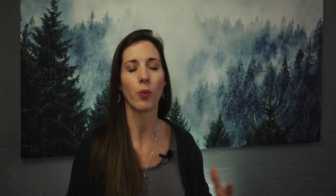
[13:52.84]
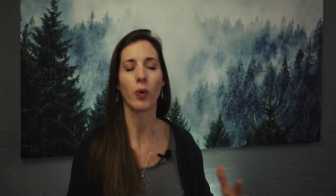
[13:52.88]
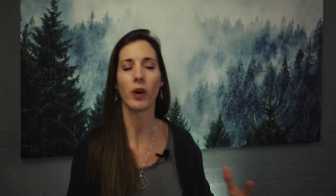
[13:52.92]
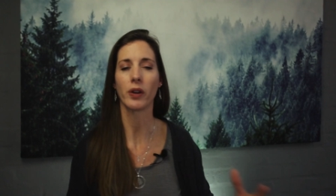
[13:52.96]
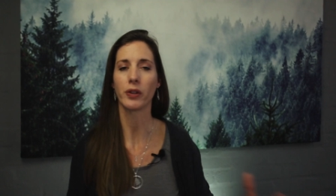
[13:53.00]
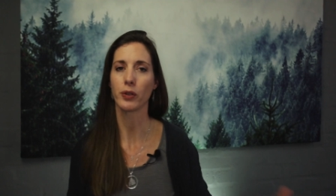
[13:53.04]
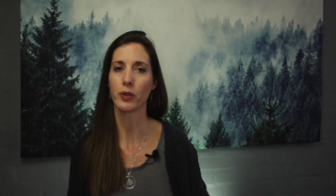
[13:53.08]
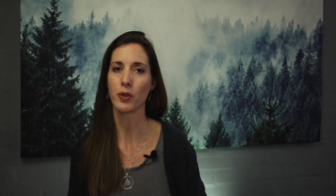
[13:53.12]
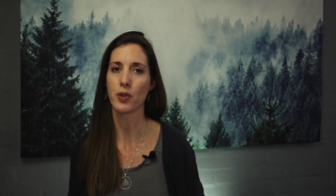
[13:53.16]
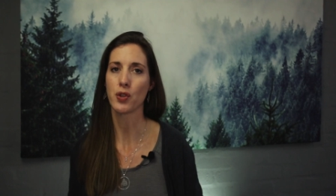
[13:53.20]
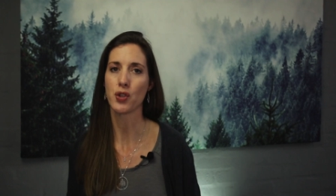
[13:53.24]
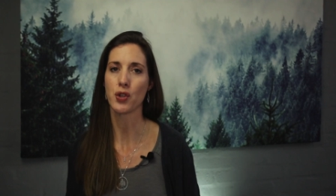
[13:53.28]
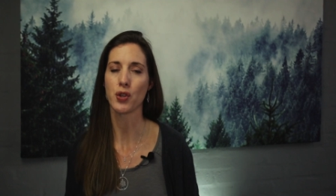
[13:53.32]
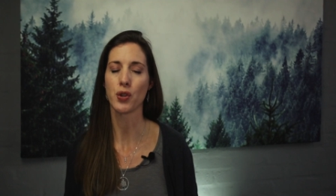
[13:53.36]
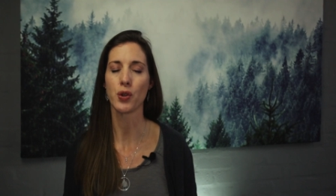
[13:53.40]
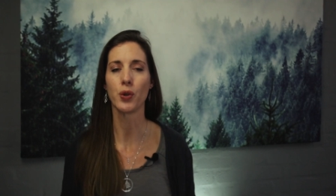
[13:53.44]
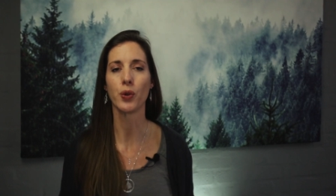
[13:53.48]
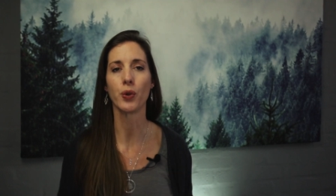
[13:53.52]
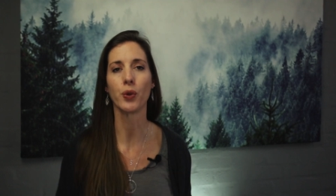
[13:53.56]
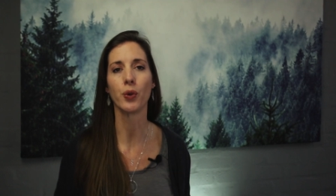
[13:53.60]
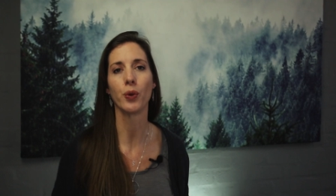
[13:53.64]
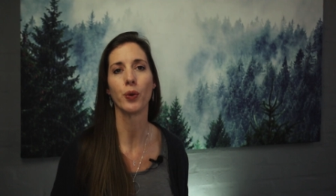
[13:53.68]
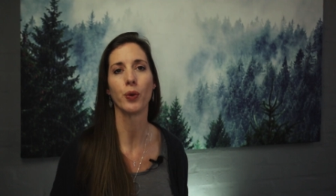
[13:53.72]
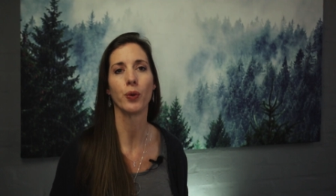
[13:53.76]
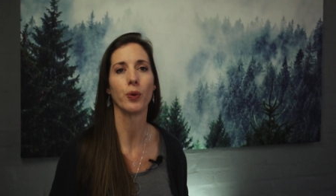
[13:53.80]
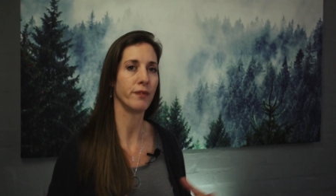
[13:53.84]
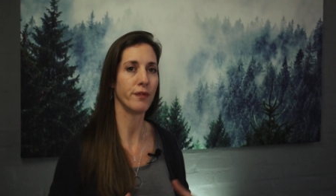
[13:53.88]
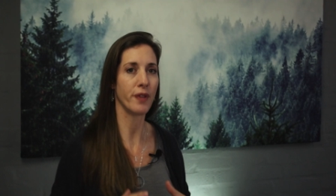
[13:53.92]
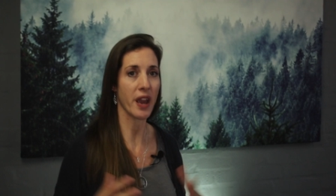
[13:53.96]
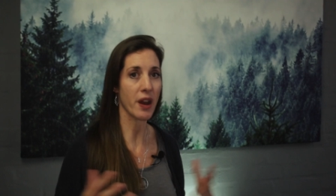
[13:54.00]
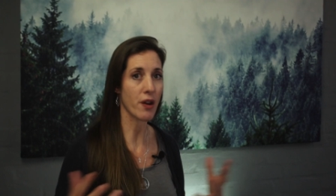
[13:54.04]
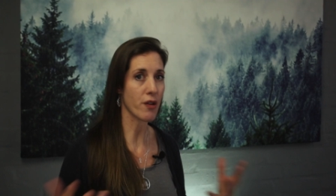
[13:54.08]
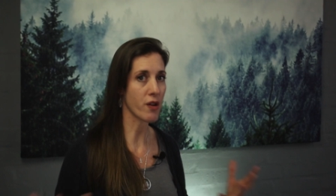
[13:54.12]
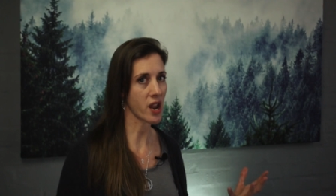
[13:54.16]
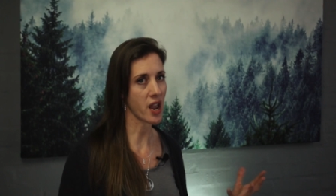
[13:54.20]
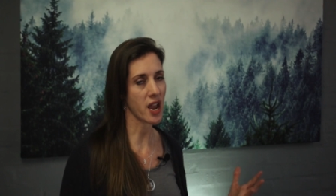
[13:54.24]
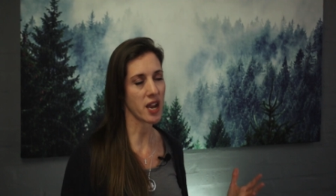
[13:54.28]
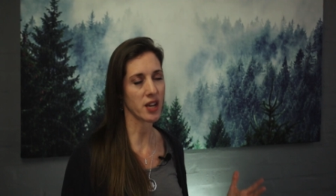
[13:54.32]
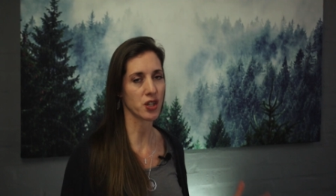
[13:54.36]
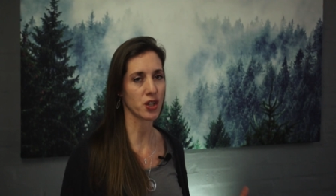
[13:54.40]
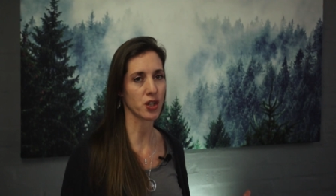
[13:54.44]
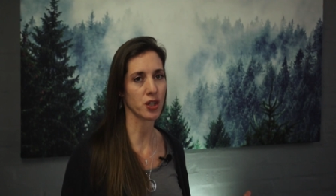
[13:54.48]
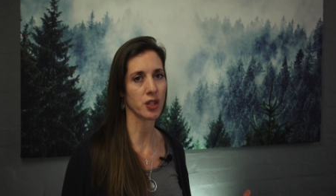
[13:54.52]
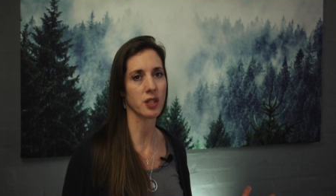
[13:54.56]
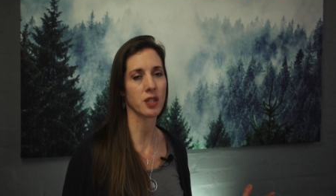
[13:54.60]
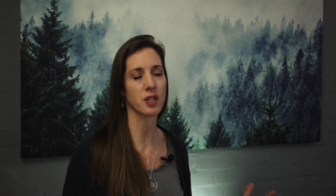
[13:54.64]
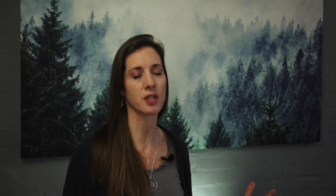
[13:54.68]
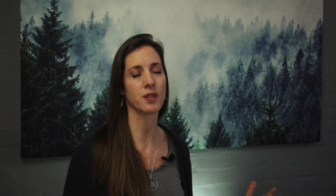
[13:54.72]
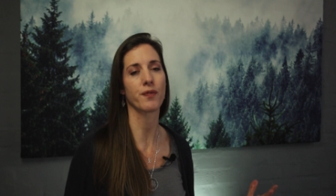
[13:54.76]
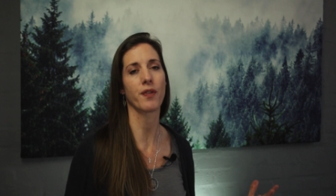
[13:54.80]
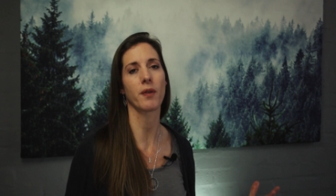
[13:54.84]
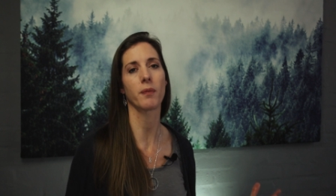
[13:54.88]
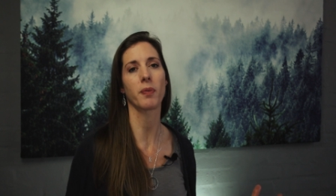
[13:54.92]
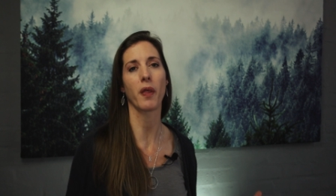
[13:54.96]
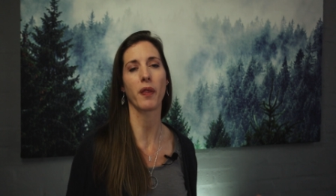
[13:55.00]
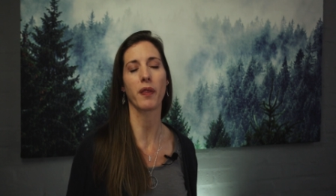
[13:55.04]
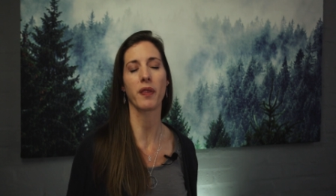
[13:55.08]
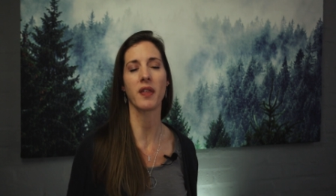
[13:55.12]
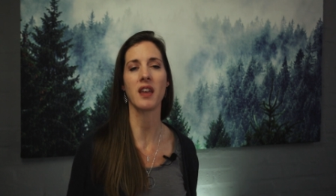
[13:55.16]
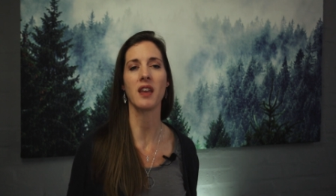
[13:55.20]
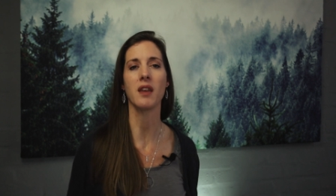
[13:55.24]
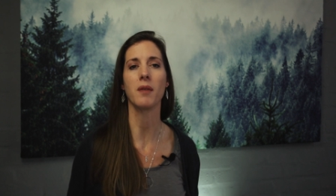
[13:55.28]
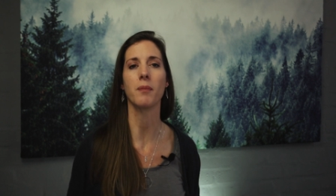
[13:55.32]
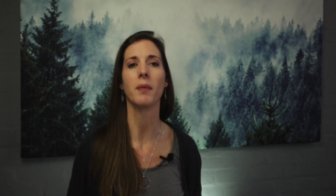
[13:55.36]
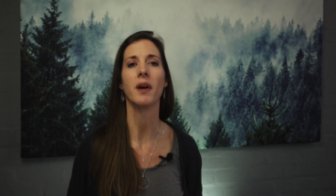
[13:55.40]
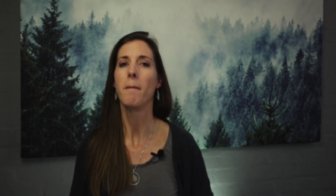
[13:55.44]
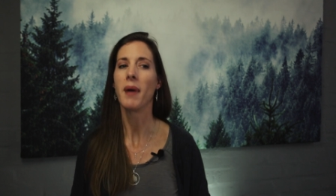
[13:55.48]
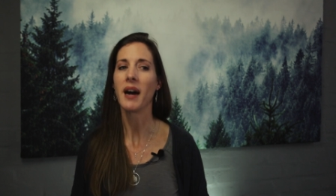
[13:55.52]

one or two variations from the theme,